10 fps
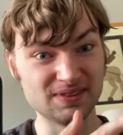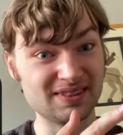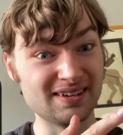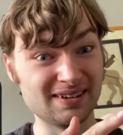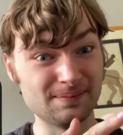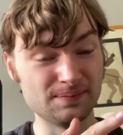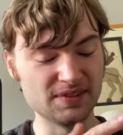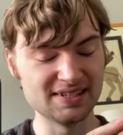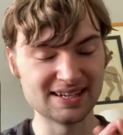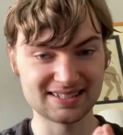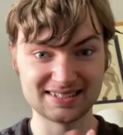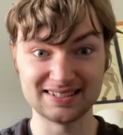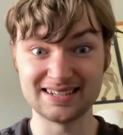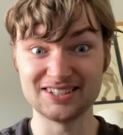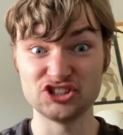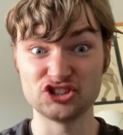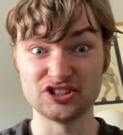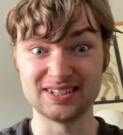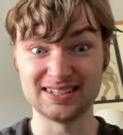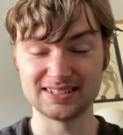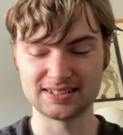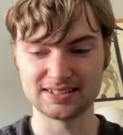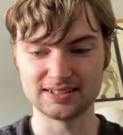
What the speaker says: the destination, it's